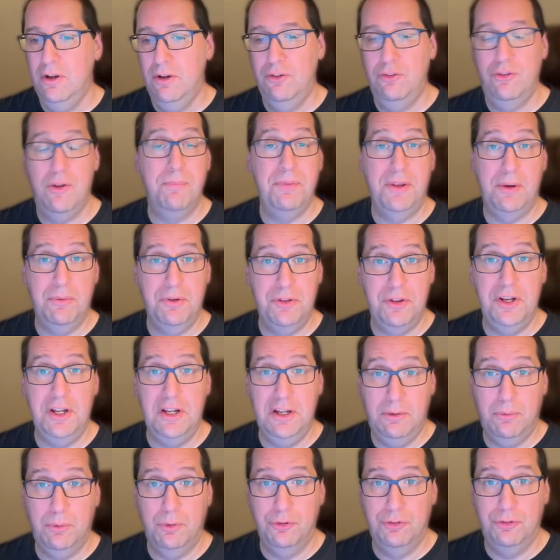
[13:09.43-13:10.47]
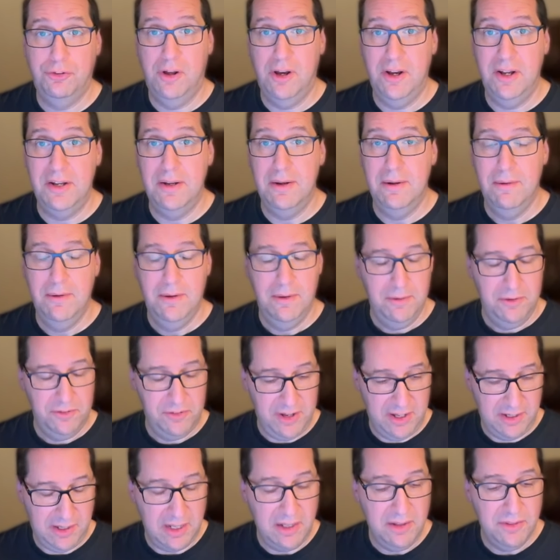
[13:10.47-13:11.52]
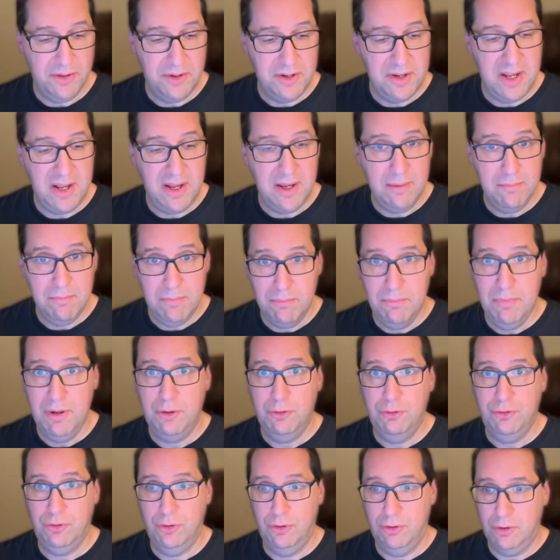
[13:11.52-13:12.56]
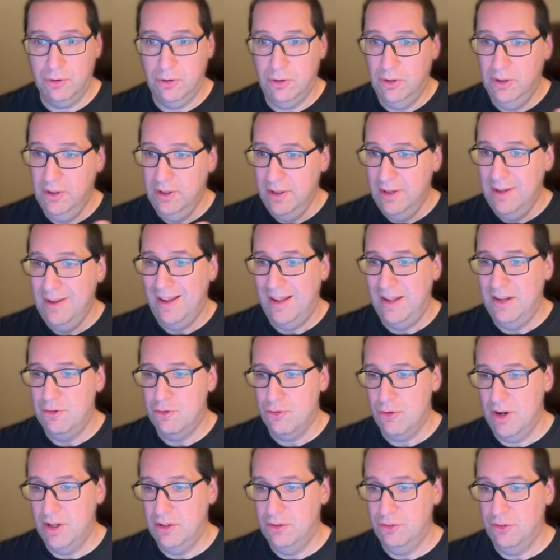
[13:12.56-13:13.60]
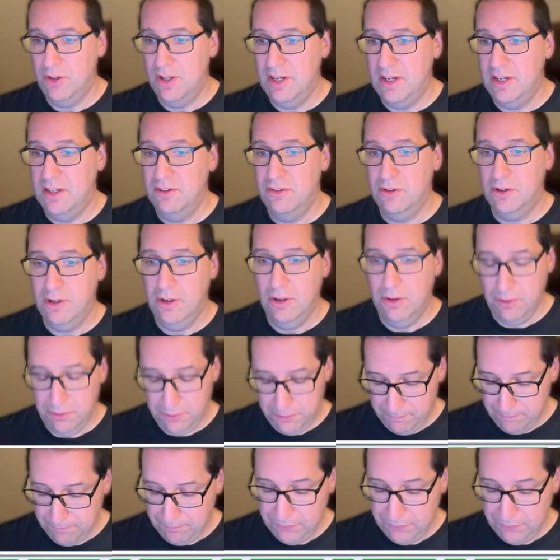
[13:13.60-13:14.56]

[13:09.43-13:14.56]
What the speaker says: something with an equal sign, taking the name middle circle and translating it to code.